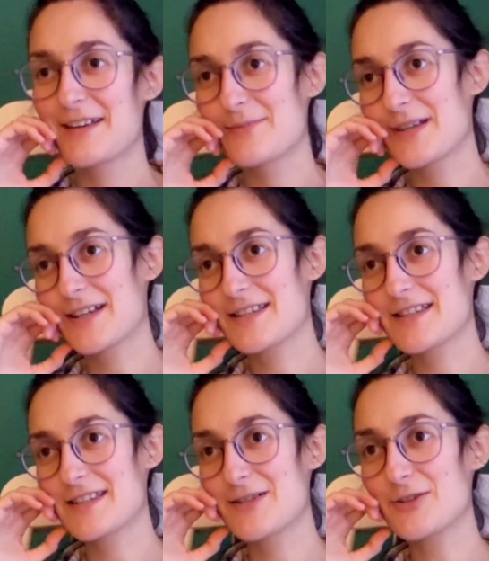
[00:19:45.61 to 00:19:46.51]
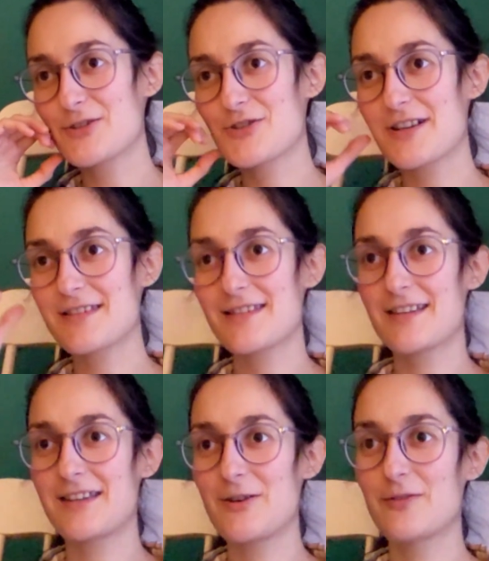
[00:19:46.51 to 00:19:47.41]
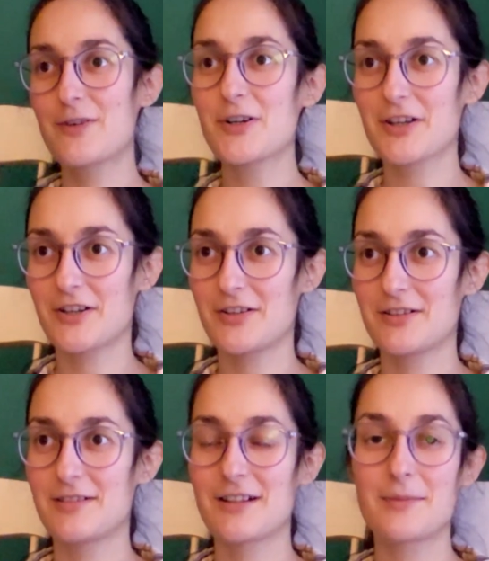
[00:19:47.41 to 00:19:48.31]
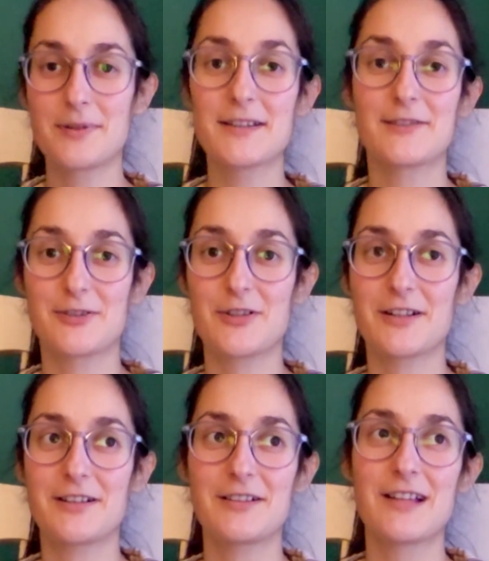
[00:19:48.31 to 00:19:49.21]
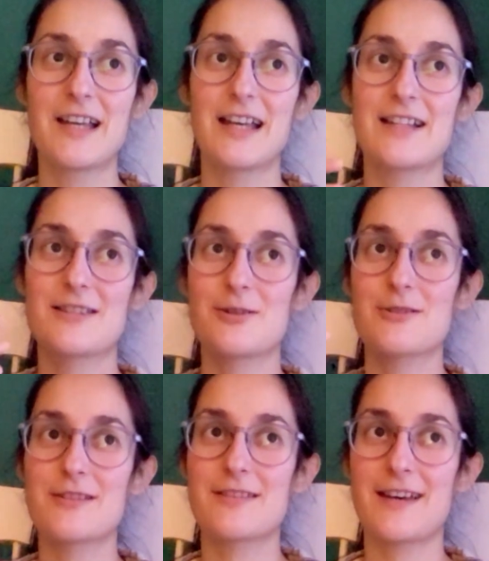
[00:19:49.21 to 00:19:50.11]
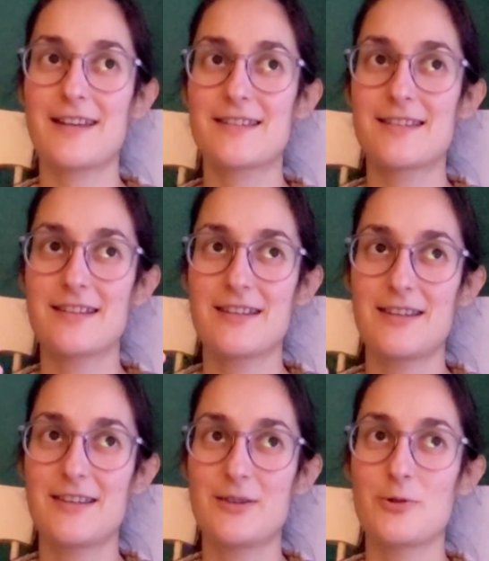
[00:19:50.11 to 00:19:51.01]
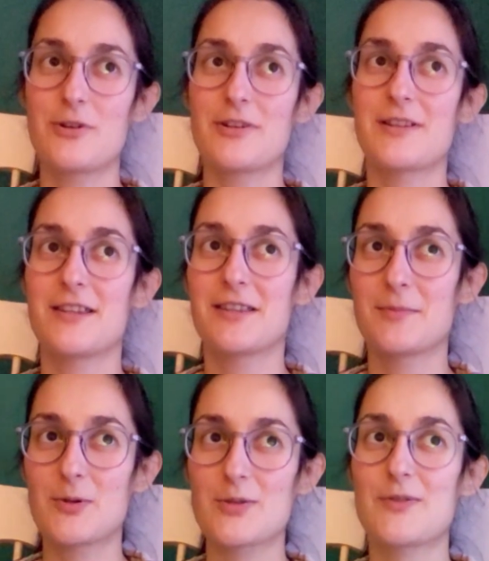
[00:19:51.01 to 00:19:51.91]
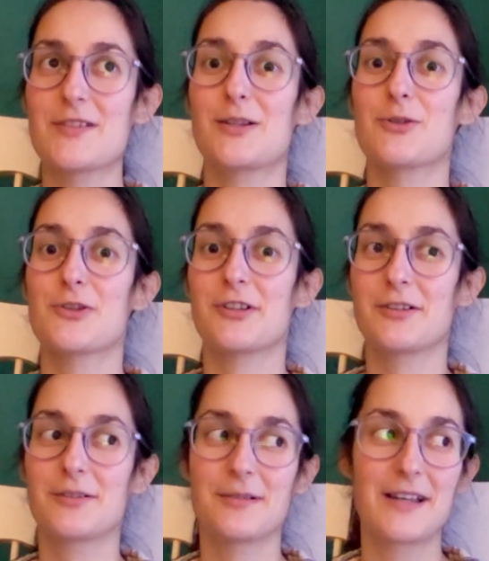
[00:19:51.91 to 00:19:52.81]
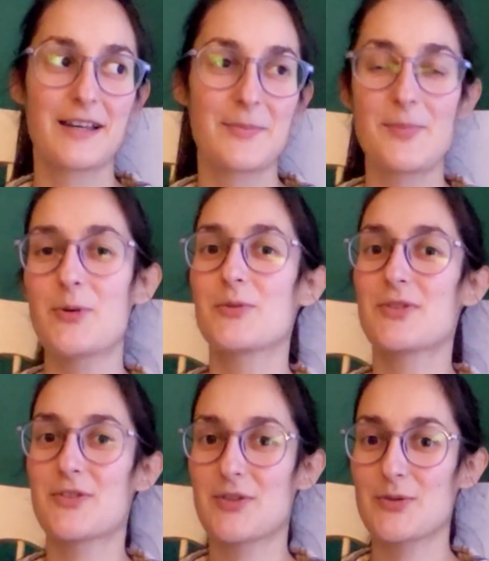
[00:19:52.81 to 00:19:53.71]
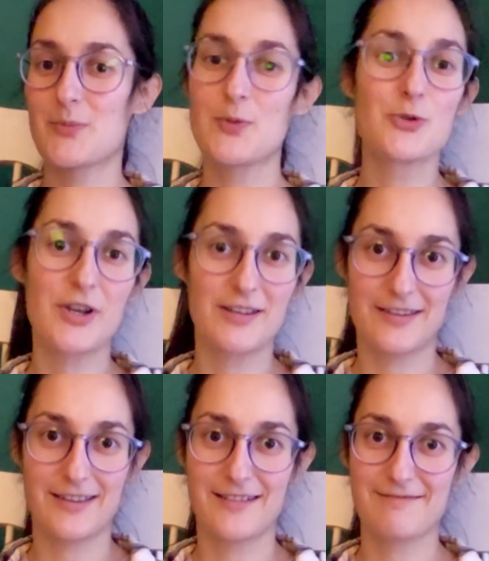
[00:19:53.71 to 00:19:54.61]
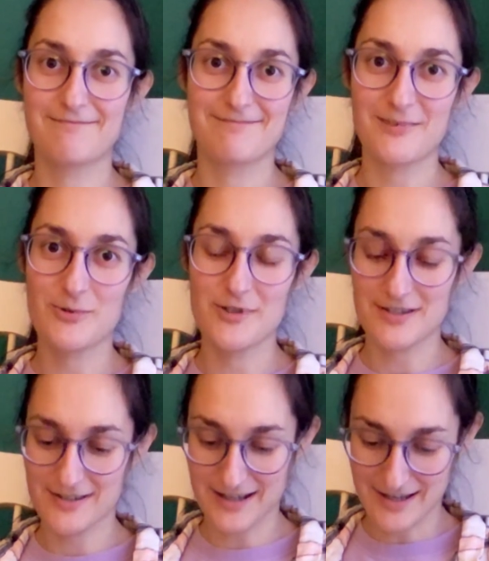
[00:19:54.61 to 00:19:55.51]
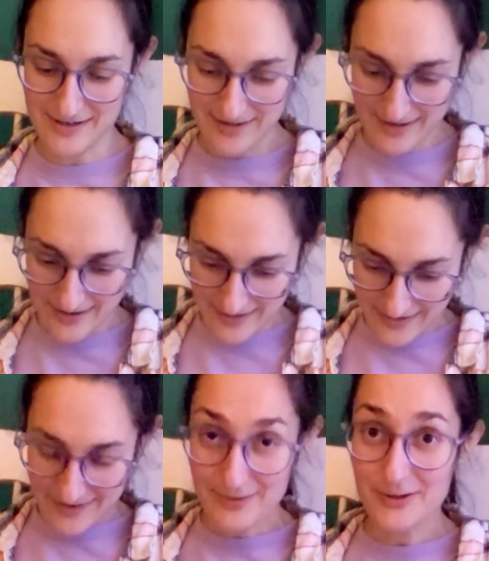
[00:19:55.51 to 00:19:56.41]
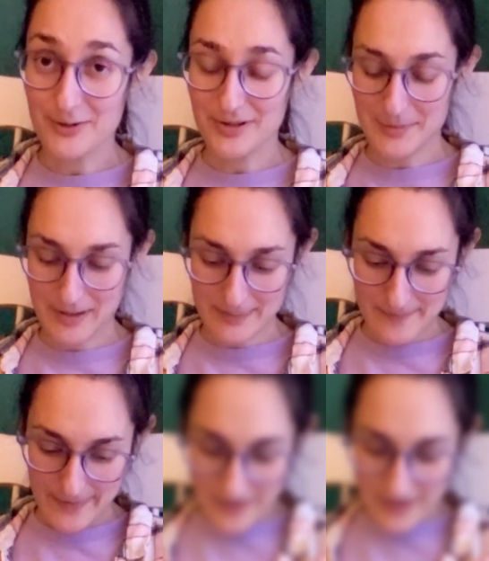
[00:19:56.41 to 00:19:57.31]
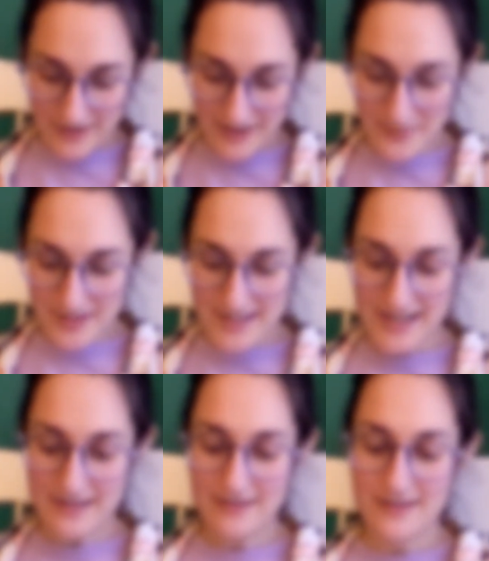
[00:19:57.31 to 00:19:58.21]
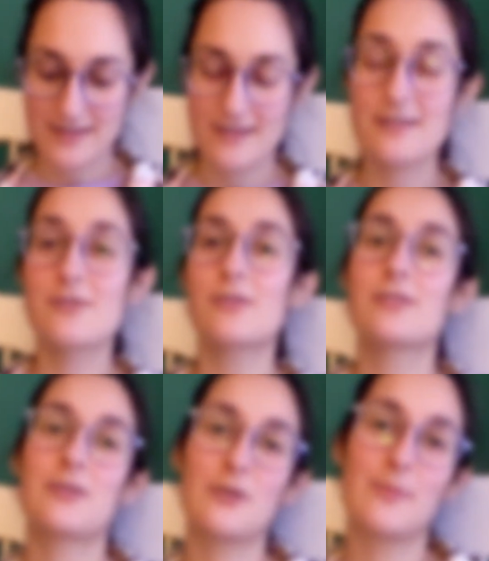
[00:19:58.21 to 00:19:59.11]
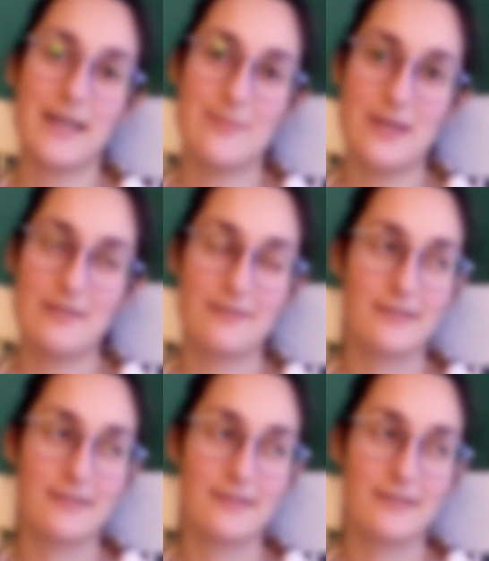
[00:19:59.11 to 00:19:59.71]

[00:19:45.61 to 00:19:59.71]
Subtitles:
because it's not just that you're vertical, completely vertical, it's also that you are in the most physiological pose to push anything, not just a kid, if you know what I mean. Number 10, talk to your baby.